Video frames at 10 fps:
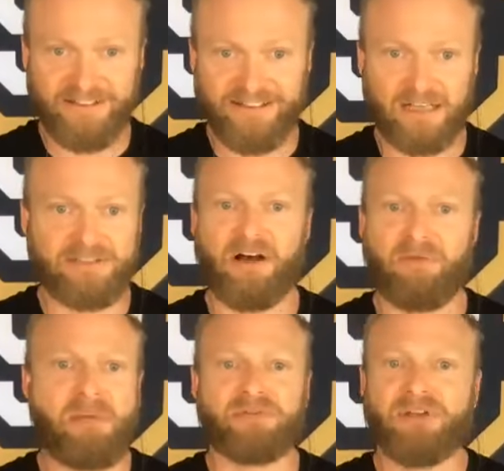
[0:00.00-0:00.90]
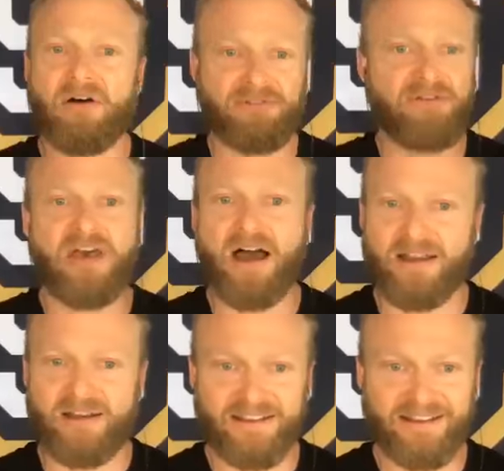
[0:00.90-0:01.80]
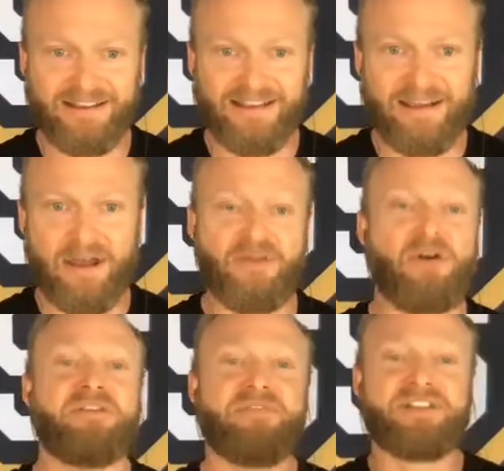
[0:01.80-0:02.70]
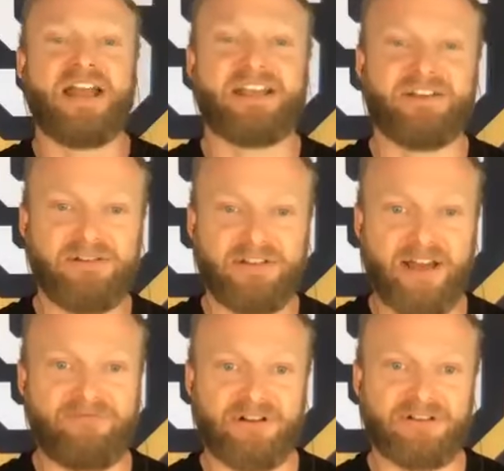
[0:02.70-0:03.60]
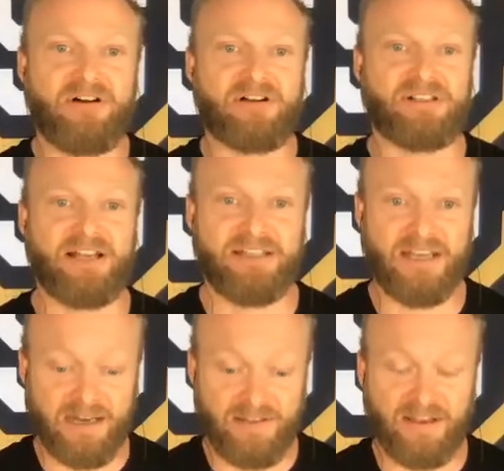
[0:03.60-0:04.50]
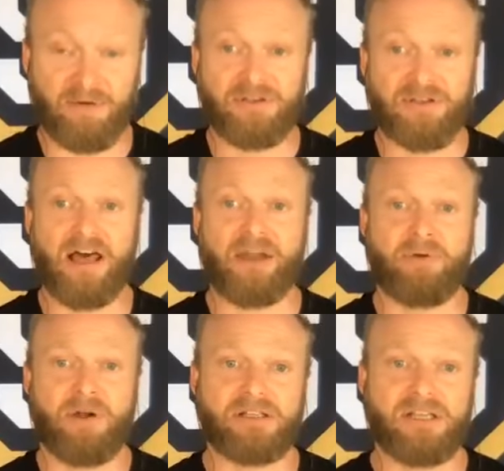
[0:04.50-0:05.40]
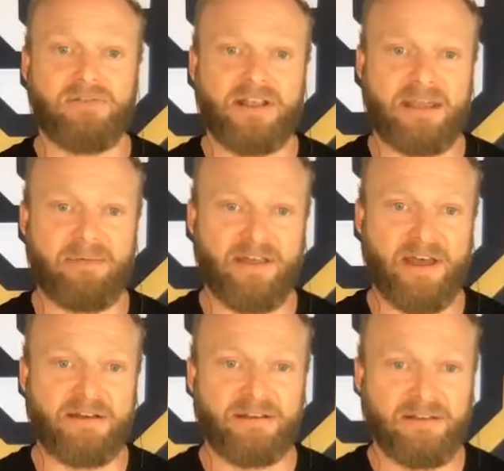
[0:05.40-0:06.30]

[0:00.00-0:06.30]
I tell people, don't do that. And the only reason I could do that for as long as I did, and there was a lot of productivity that came out of that,